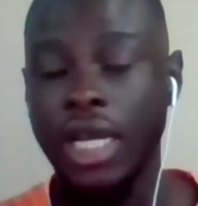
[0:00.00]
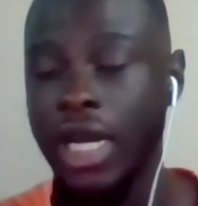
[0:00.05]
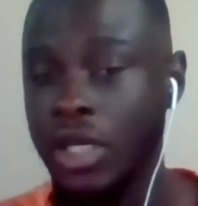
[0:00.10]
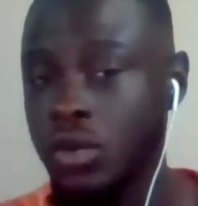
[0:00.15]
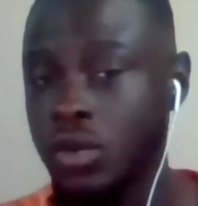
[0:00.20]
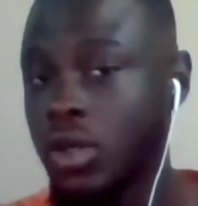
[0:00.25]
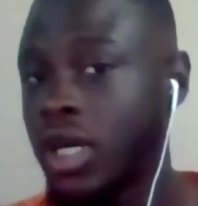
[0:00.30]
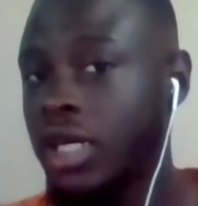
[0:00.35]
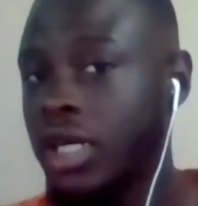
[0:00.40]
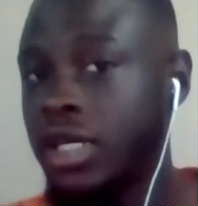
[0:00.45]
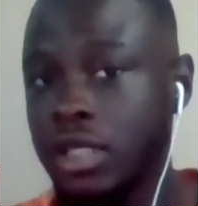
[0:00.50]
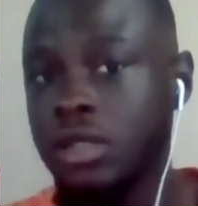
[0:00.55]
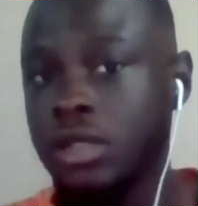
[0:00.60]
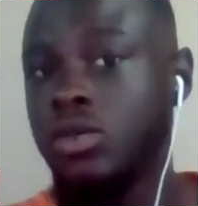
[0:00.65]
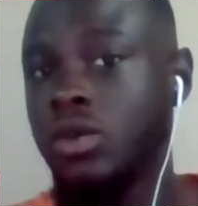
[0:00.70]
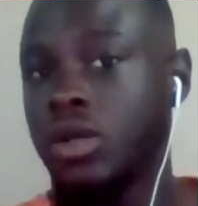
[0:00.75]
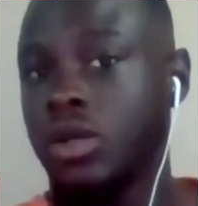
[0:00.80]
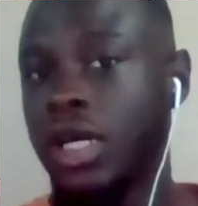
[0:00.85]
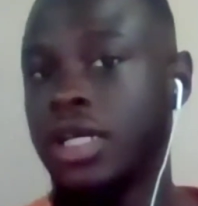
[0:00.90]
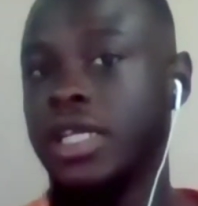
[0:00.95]
and you
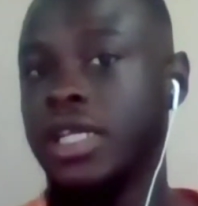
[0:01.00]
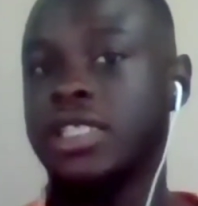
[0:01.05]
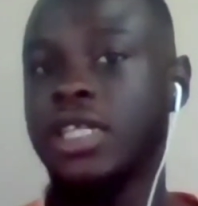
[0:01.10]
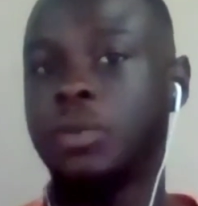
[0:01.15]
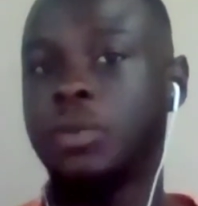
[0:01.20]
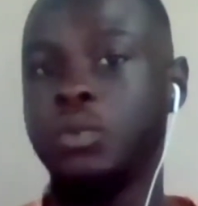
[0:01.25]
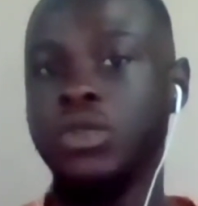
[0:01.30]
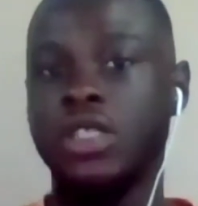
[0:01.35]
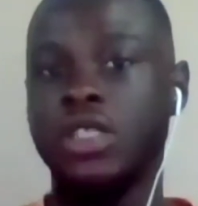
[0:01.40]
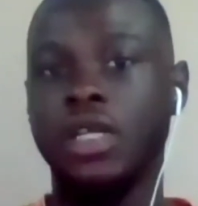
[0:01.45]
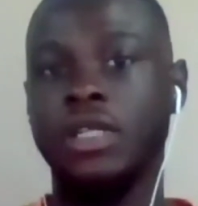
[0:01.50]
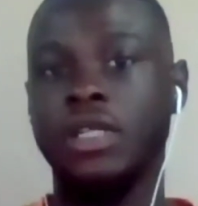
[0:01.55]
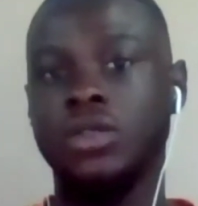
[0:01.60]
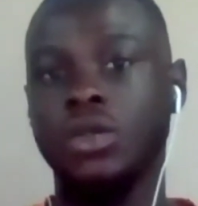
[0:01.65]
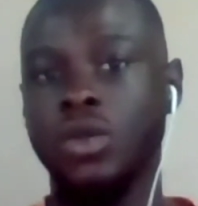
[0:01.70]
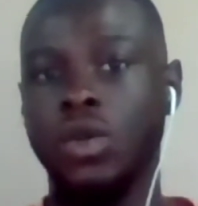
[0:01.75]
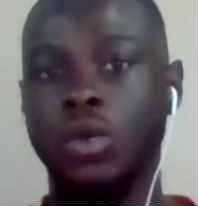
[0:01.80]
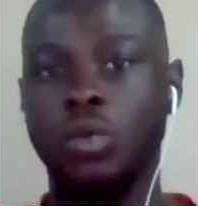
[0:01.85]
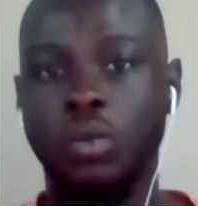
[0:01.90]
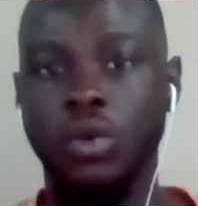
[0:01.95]
can later put that
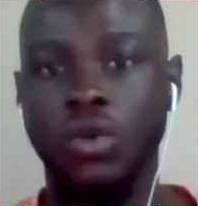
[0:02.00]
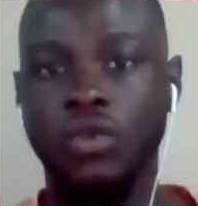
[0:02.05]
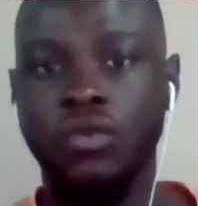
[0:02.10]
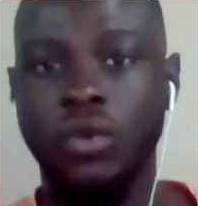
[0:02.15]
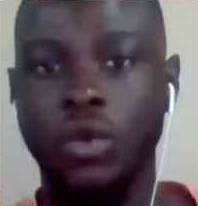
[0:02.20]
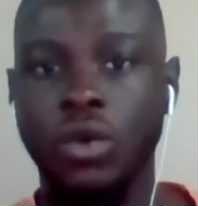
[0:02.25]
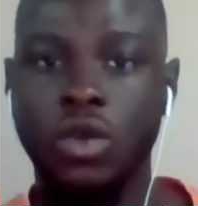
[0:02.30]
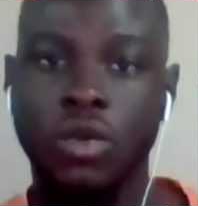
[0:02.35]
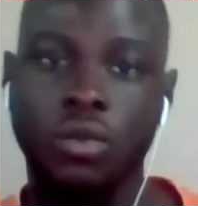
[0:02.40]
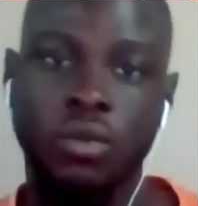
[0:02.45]
on your portfolio,